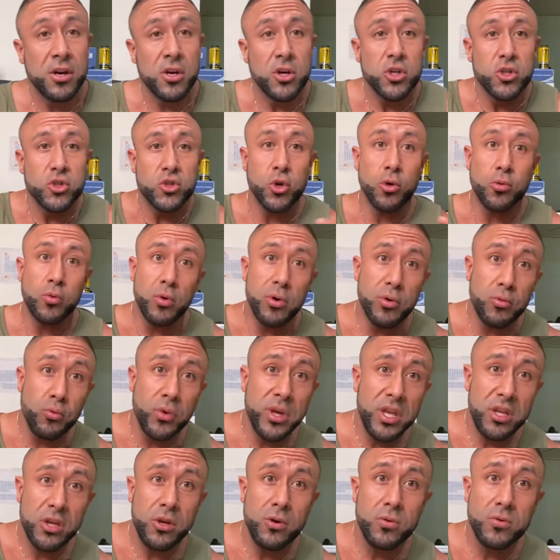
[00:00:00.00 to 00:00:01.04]
So when we
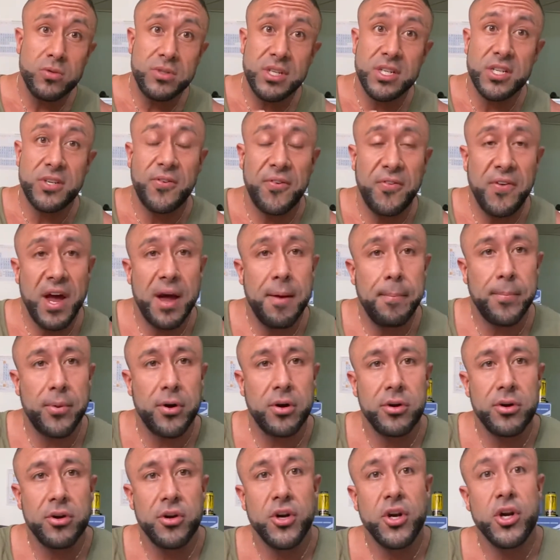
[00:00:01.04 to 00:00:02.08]
use this fat
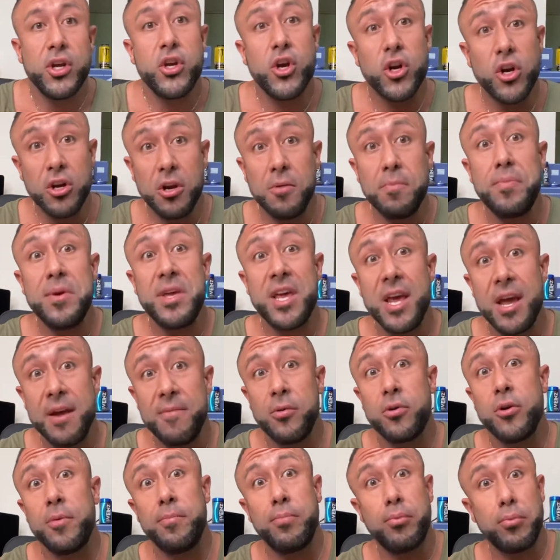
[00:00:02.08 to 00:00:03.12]
burner, you're gonna be able
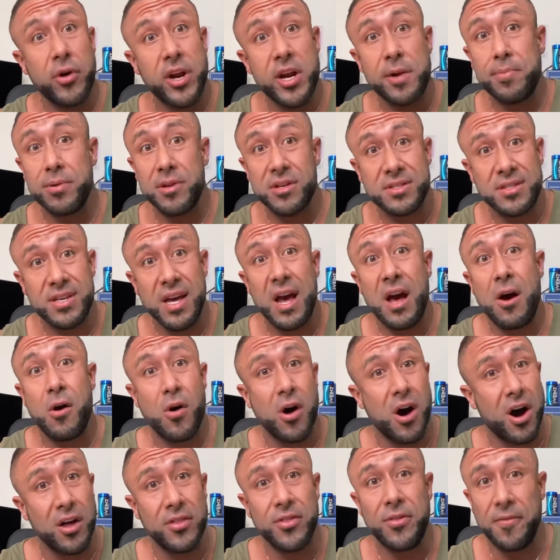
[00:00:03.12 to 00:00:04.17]
to break plateau
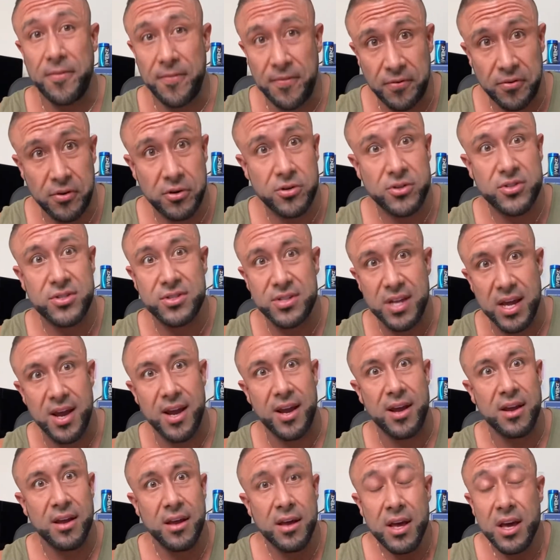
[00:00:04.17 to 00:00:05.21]
on the first day.
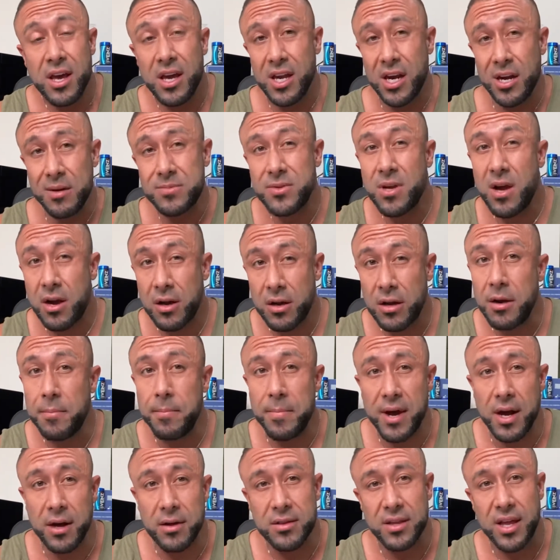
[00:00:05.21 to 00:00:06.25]
And I'm talking
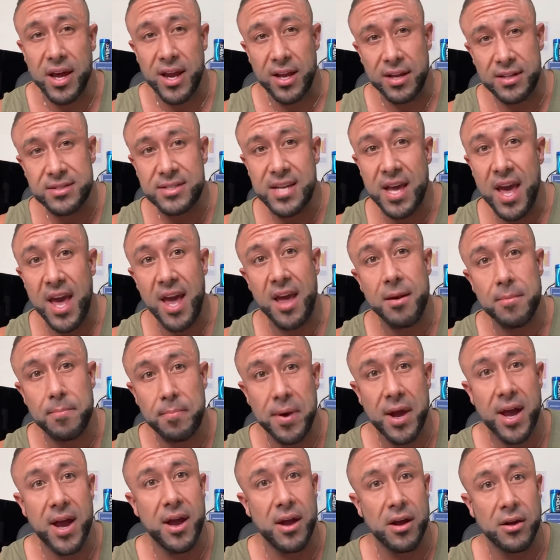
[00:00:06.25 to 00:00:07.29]
about like 10
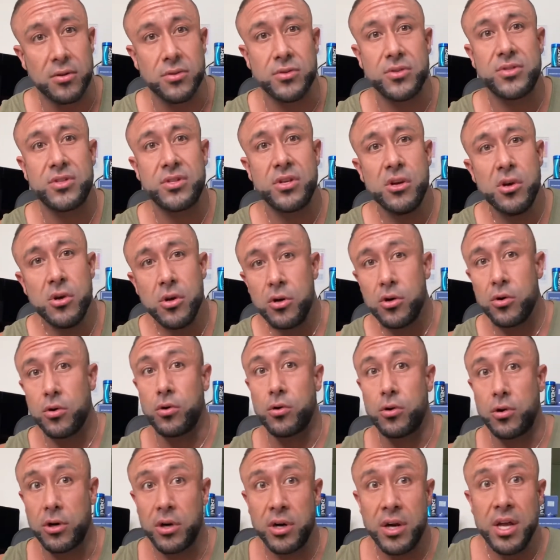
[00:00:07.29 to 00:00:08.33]
pounds
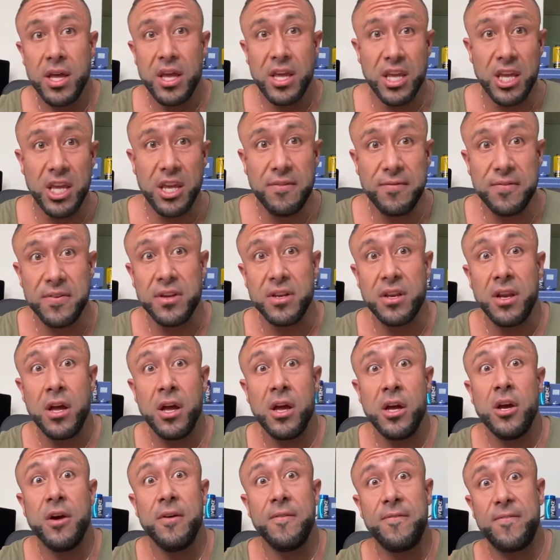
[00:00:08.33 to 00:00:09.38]
or even
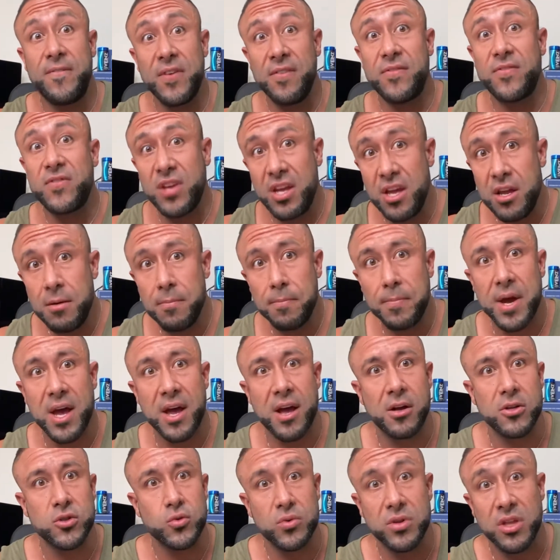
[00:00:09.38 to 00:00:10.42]
15
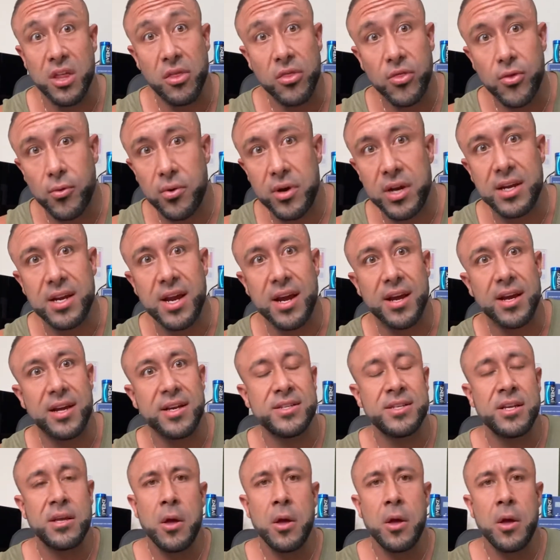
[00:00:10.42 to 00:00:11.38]
pounds within 3 days.